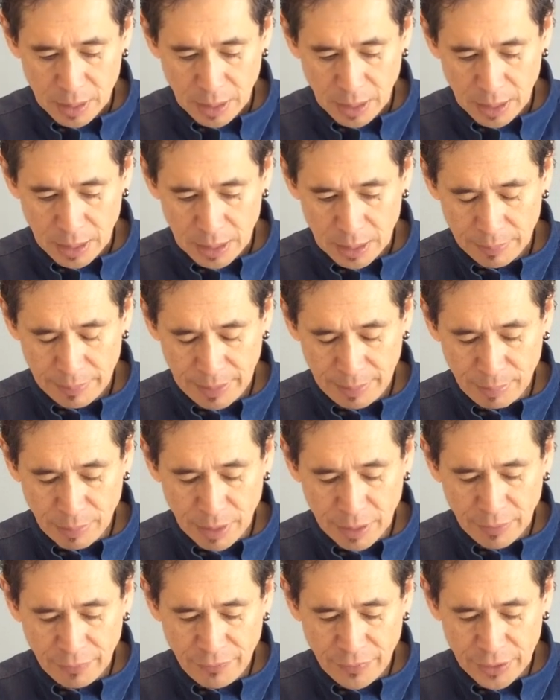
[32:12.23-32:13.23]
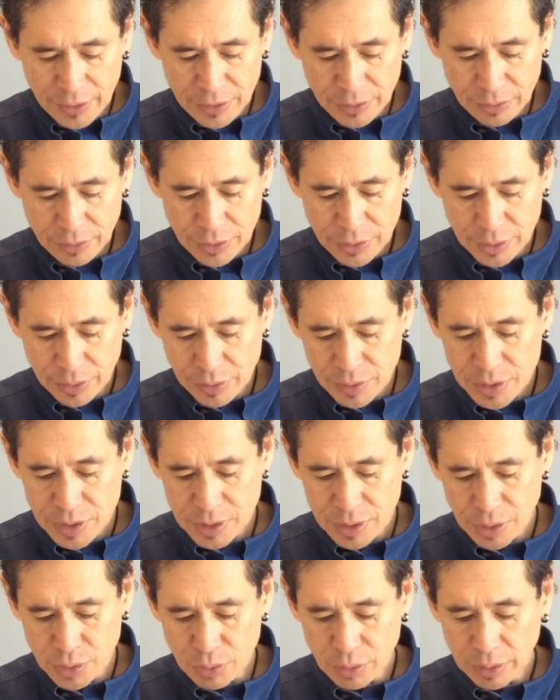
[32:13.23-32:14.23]
A modified unit dose
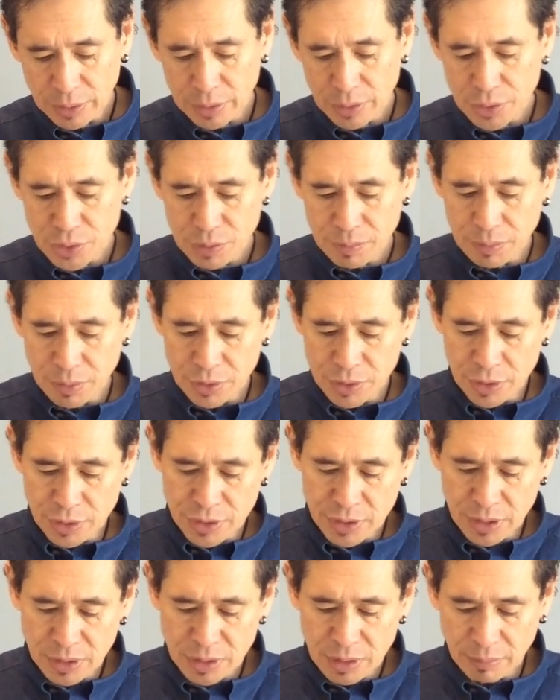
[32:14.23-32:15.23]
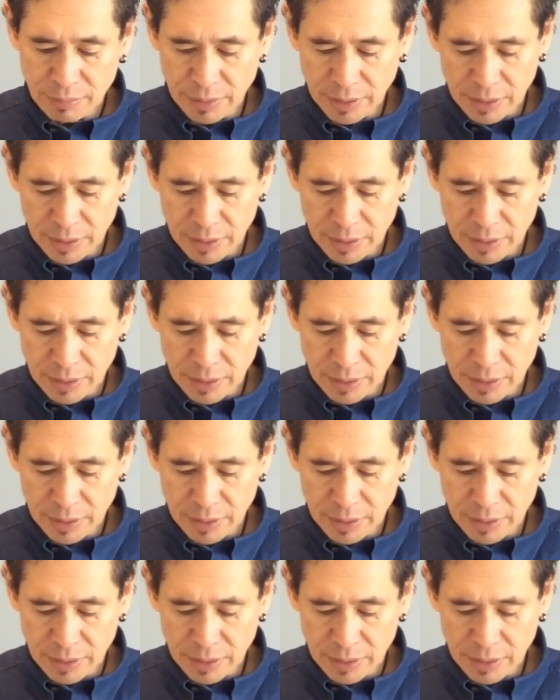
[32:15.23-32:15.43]
is a drug distribution system